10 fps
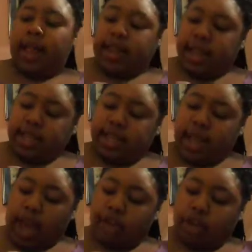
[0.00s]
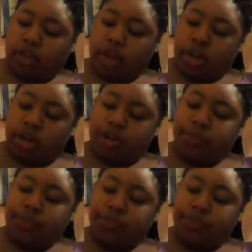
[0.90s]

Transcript: Lacey Alexander,